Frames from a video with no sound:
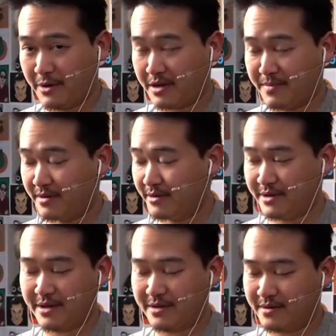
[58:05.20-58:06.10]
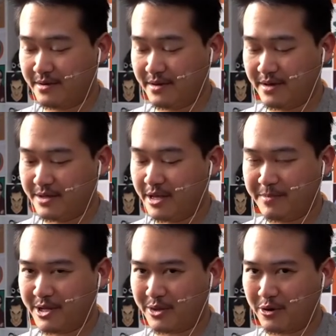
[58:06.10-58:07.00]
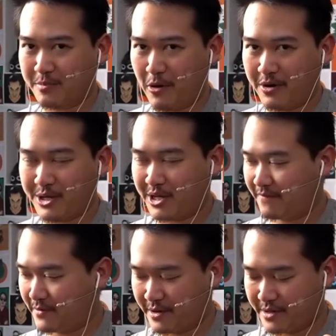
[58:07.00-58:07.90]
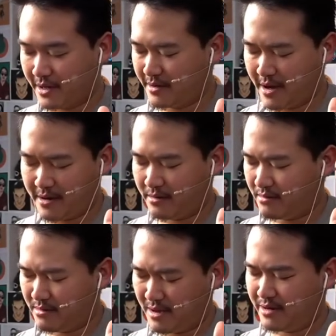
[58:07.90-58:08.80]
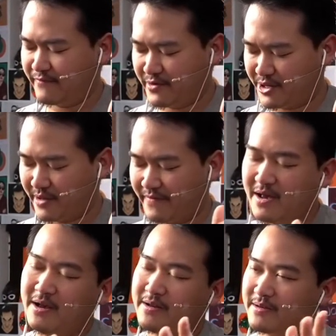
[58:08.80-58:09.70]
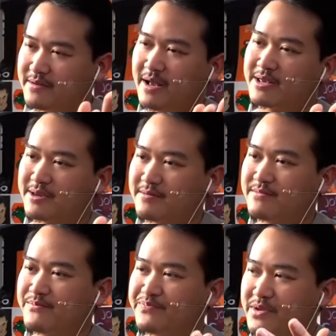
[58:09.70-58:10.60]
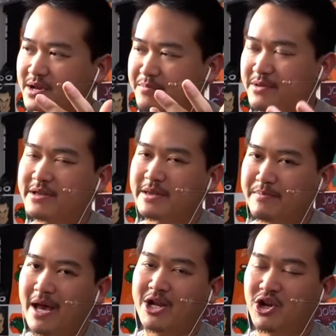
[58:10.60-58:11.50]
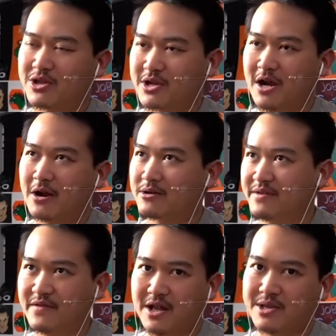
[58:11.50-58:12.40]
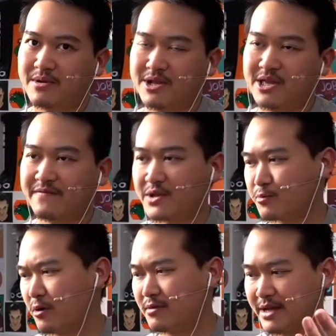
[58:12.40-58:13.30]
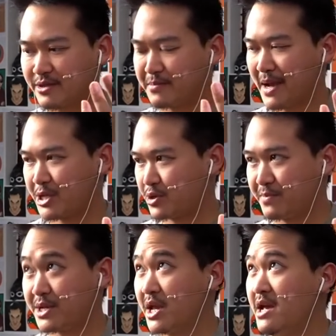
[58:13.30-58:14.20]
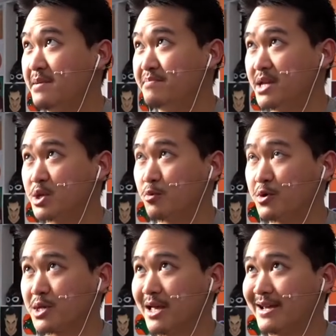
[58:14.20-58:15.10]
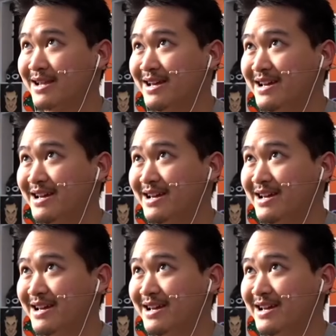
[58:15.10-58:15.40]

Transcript: recommend looking deep into third-party stuff because they got a lot of good stuff. Not to... completely bash on Takara. They've got some good stuff as well, like their masterpiece Beast Wars line.